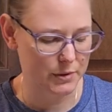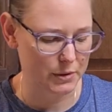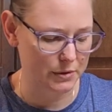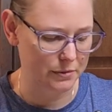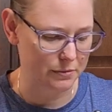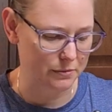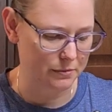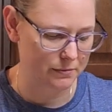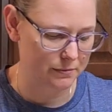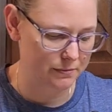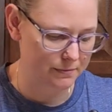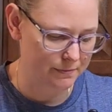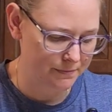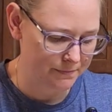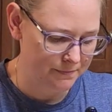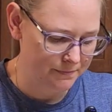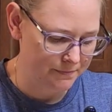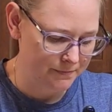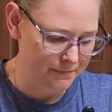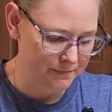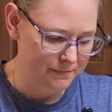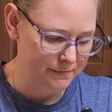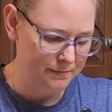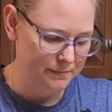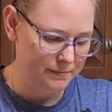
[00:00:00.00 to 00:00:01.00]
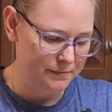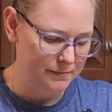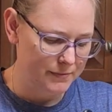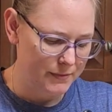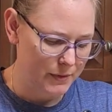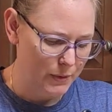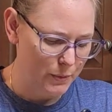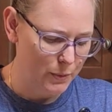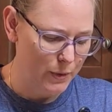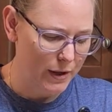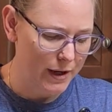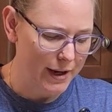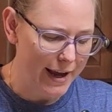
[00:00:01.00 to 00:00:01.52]
Oh,
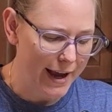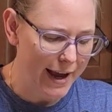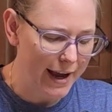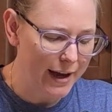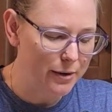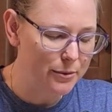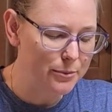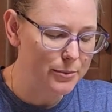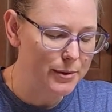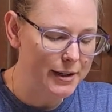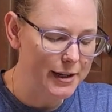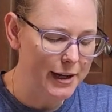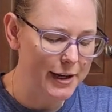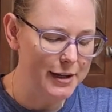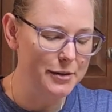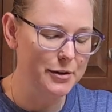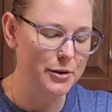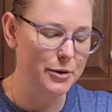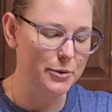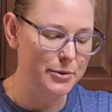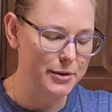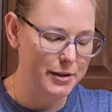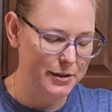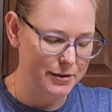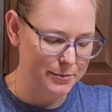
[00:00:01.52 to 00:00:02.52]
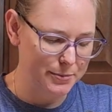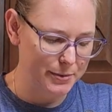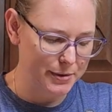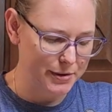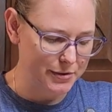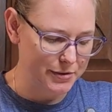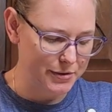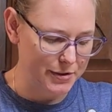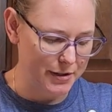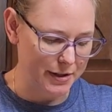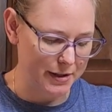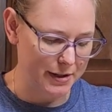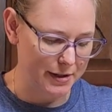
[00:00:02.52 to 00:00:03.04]
what? How would I know that's what
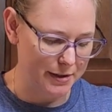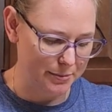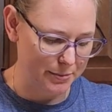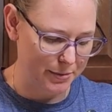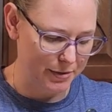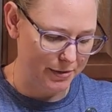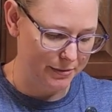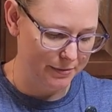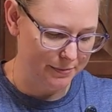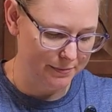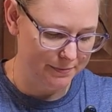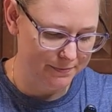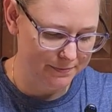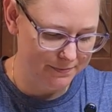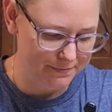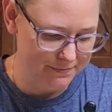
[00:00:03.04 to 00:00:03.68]
you're talking about?